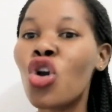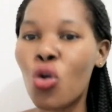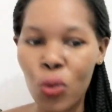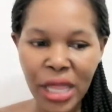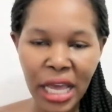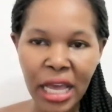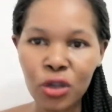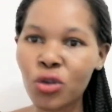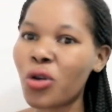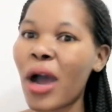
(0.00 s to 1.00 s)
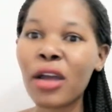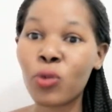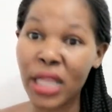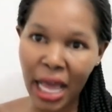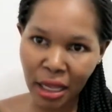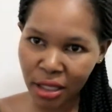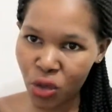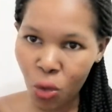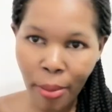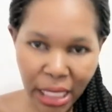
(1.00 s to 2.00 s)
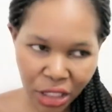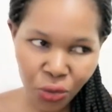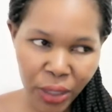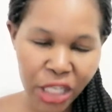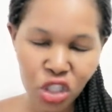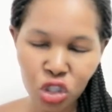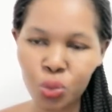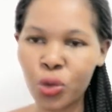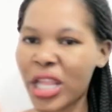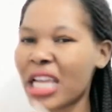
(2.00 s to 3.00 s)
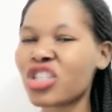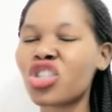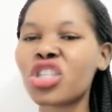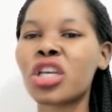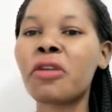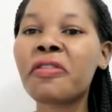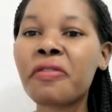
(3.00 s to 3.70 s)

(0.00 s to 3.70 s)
whether it's a romantic relationship, whether it's just a